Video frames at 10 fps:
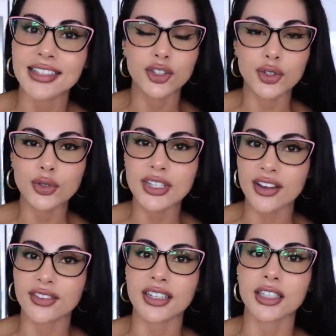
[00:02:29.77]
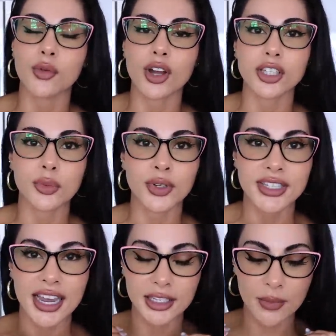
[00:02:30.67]
I do definitely want to
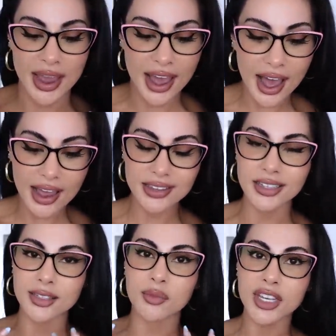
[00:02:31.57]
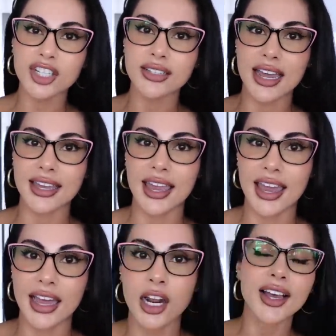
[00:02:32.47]
protect my eyes as much as I
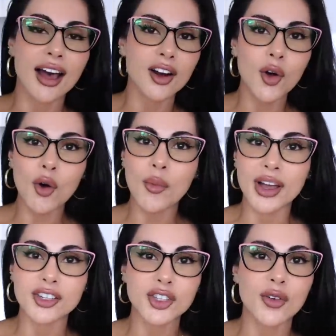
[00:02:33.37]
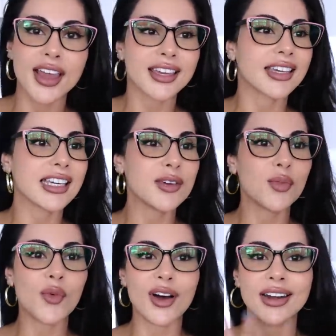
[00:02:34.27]
can. I got a whole bunch so I could
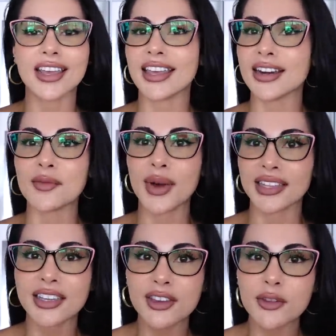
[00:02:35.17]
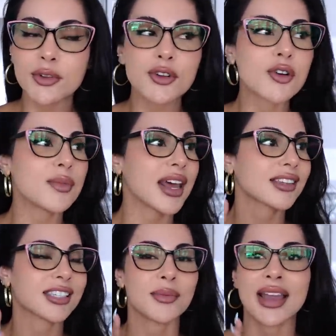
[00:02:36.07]
keep one in my living room
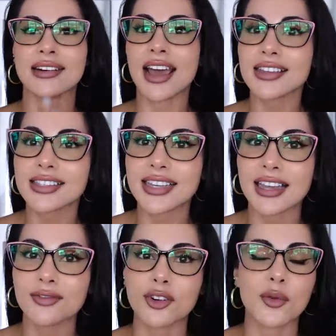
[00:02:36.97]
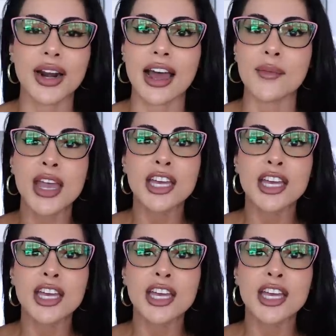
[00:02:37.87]
next to my nightstand for when I'm